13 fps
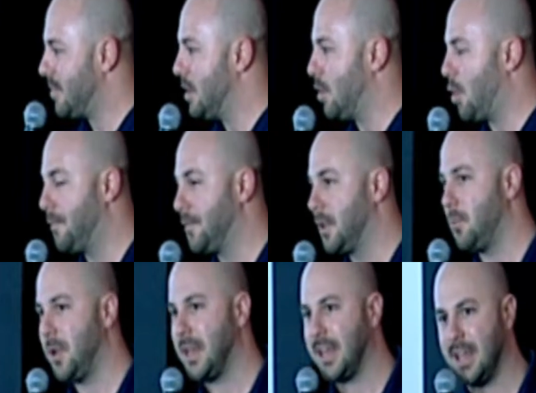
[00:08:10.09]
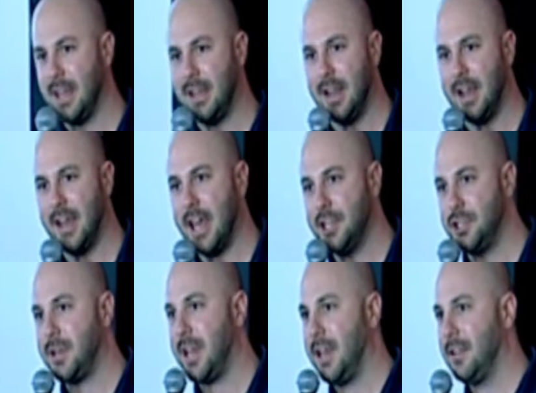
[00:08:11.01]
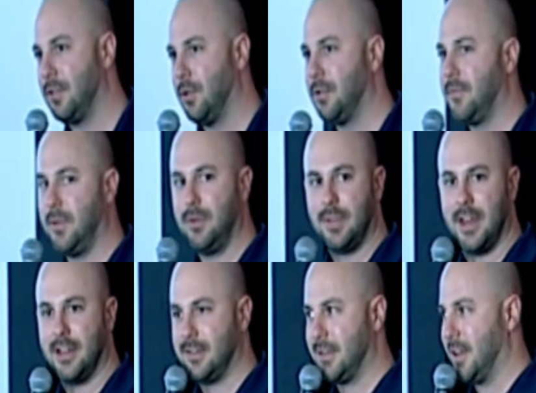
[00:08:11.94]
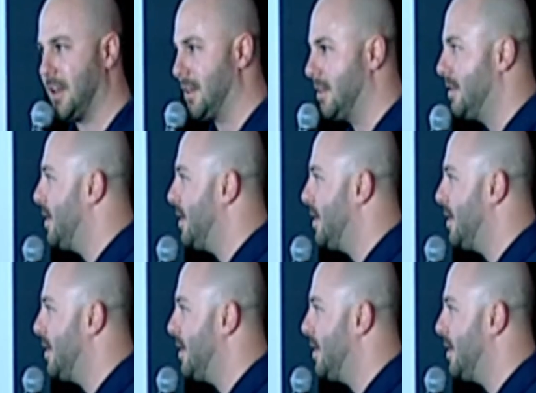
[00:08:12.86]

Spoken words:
Hopefully we can educate those of you that